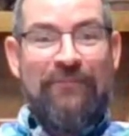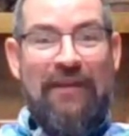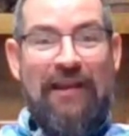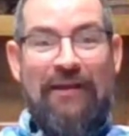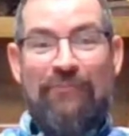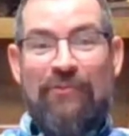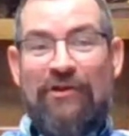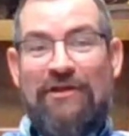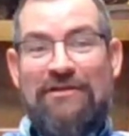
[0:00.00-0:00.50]

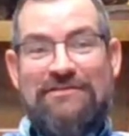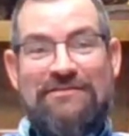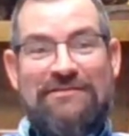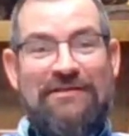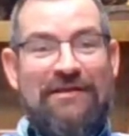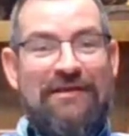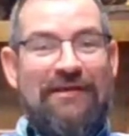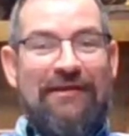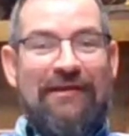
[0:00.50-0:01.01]
And because
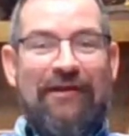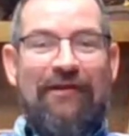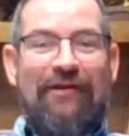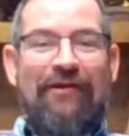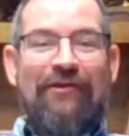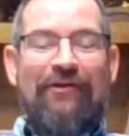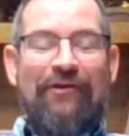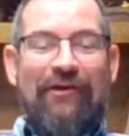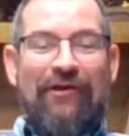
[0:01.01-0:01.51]

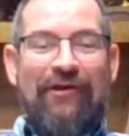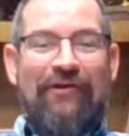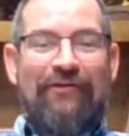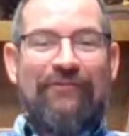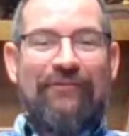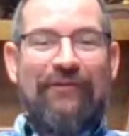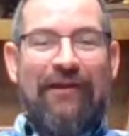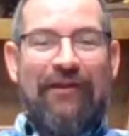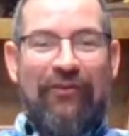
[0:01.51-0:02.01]

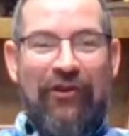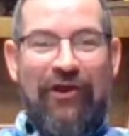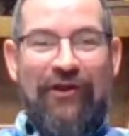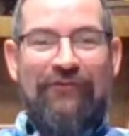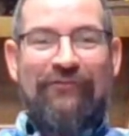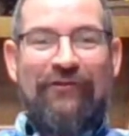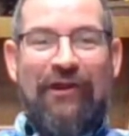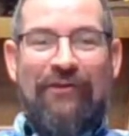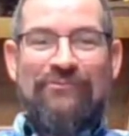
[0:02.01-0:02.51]
a lot
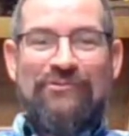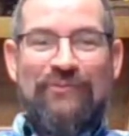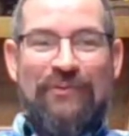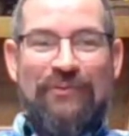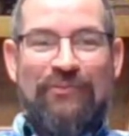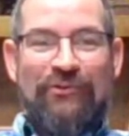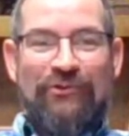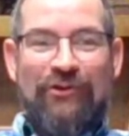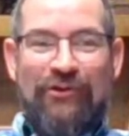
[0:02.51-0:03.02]
of times
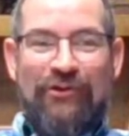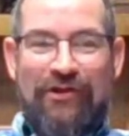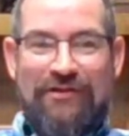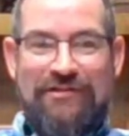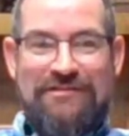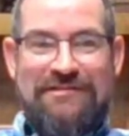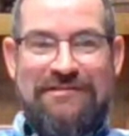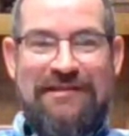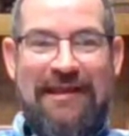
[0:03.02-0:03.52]
people don't
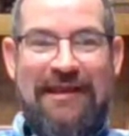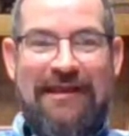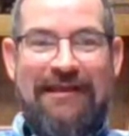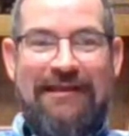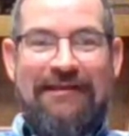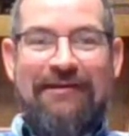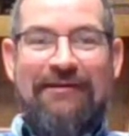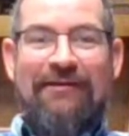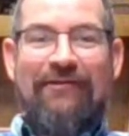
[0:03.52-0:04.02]

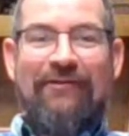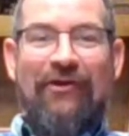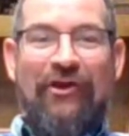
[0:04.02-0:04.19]
understand